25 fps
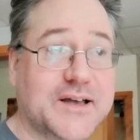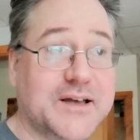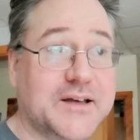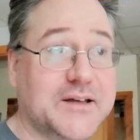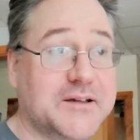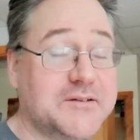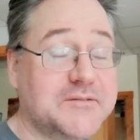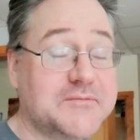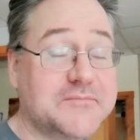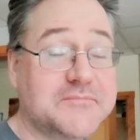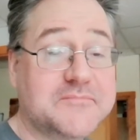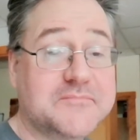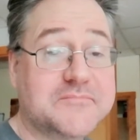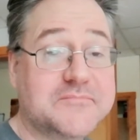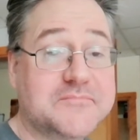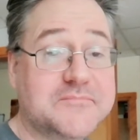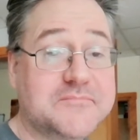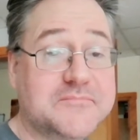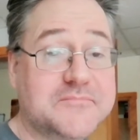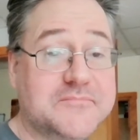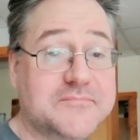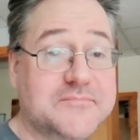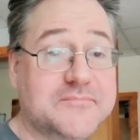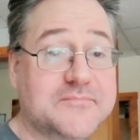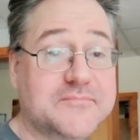
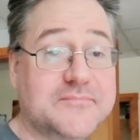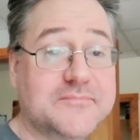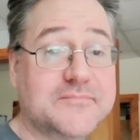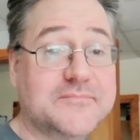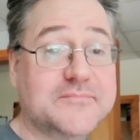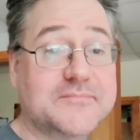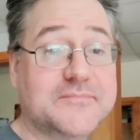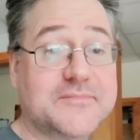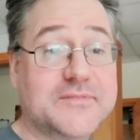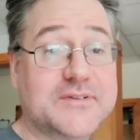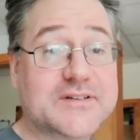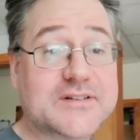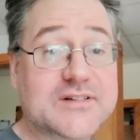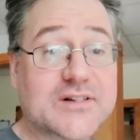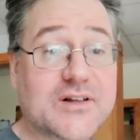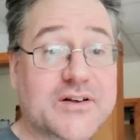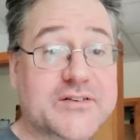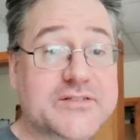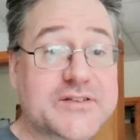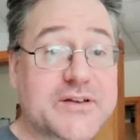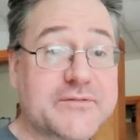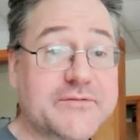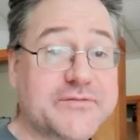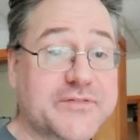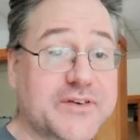And as long
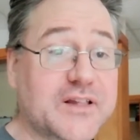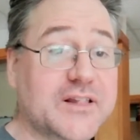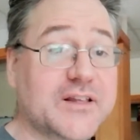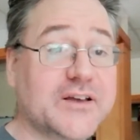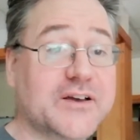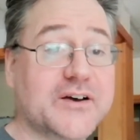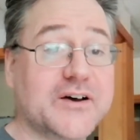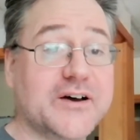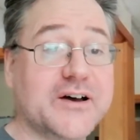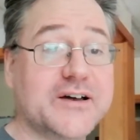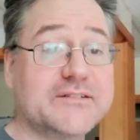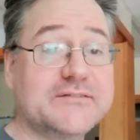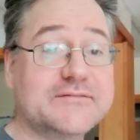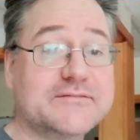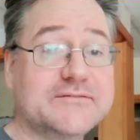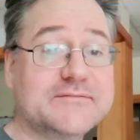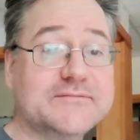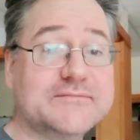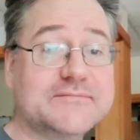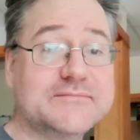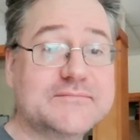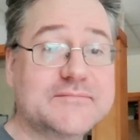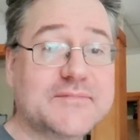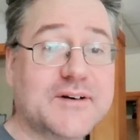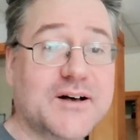as I'm feeling good,
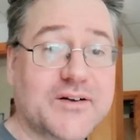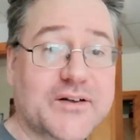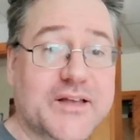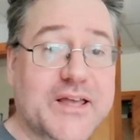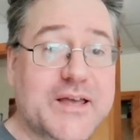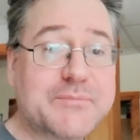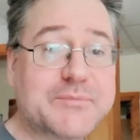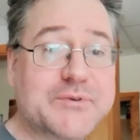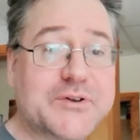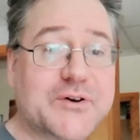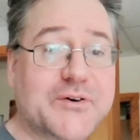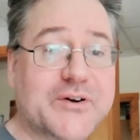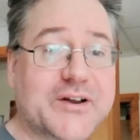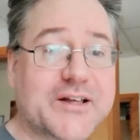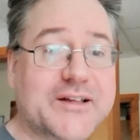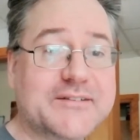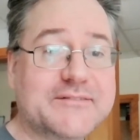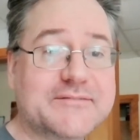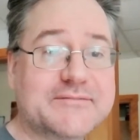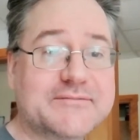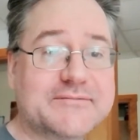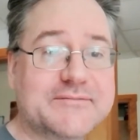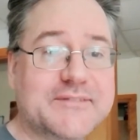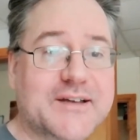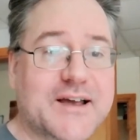I'll keep doing it
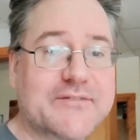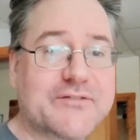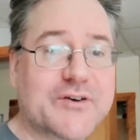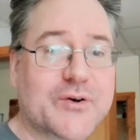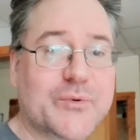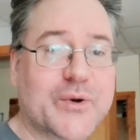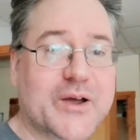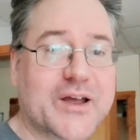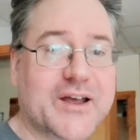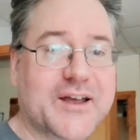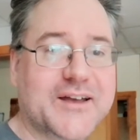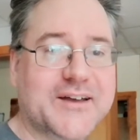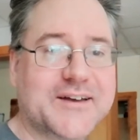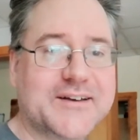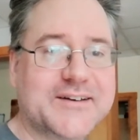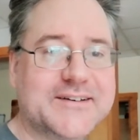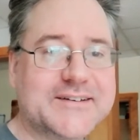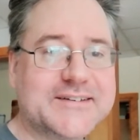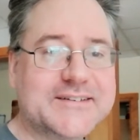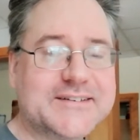every week.